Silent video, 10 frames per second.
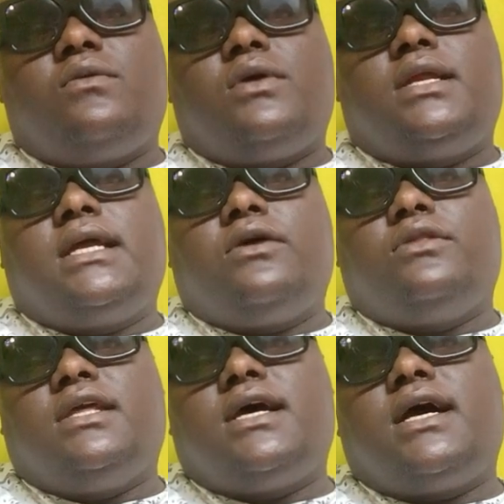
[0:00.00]
where now
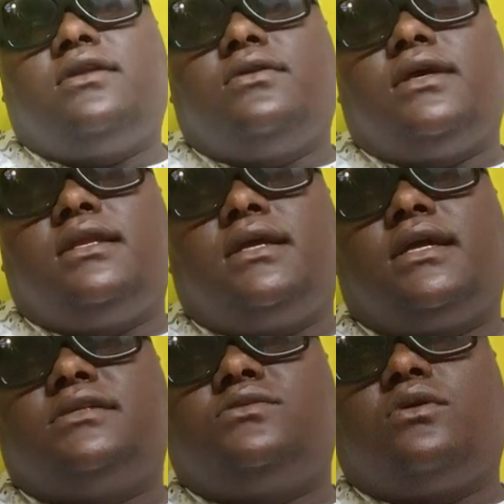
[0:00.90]
the anal area
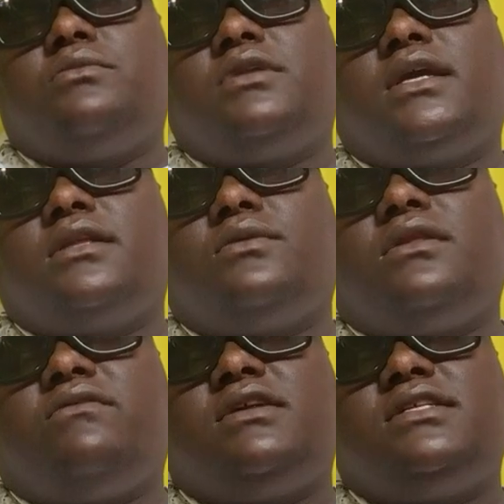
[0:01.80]
gets to communicate
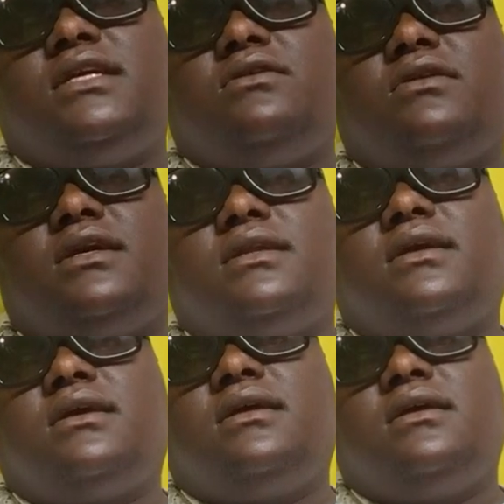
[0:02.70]
with the vaginal area